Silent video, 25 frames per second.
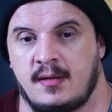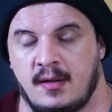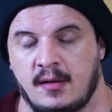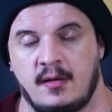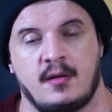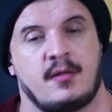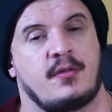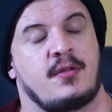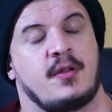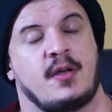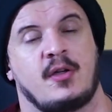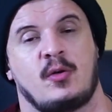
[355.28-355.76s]
Then
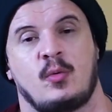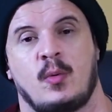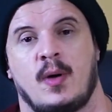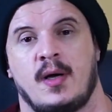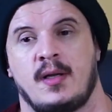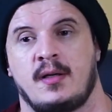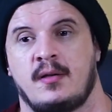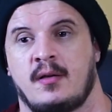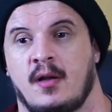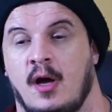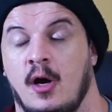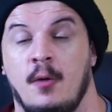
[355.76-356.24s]
the third
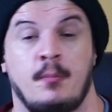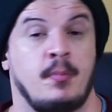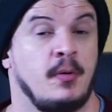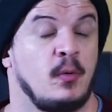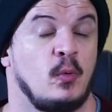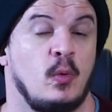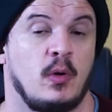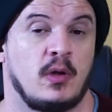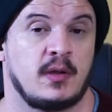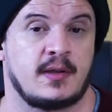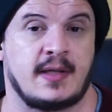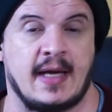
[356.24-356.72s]
one, the
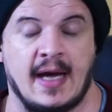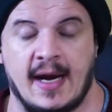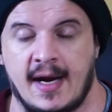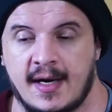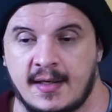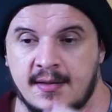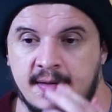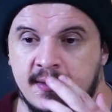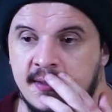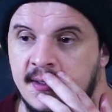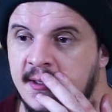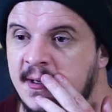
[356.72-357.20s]
open world
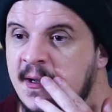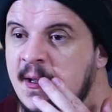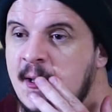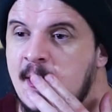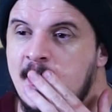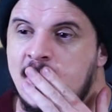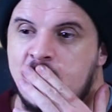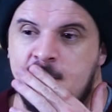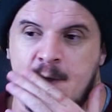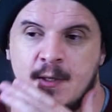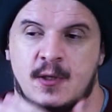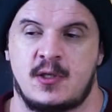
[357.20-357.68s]
character.
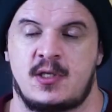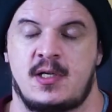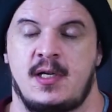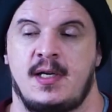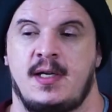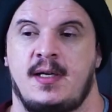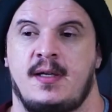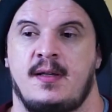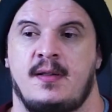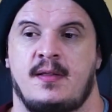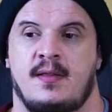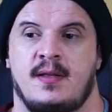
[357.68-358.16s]

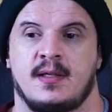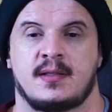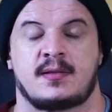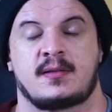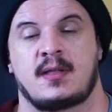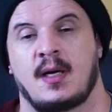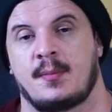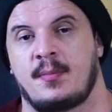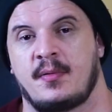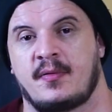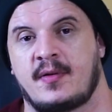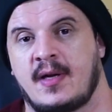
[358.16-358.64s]
Usually this
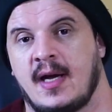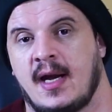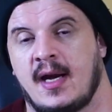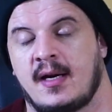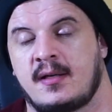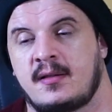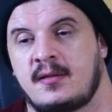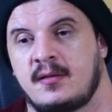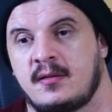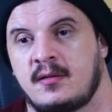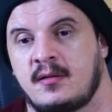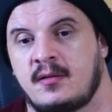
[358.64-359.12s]
type of
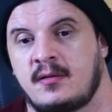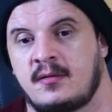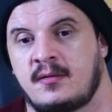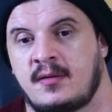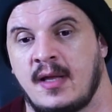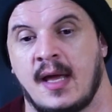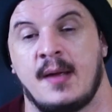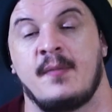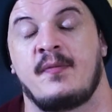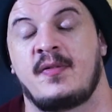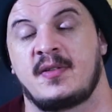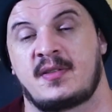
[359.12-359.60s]
character,
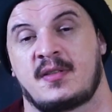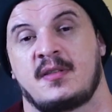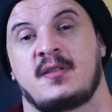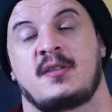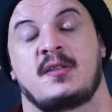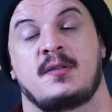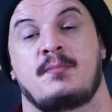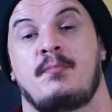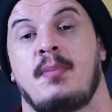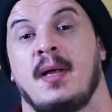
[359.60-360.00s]
emphasis is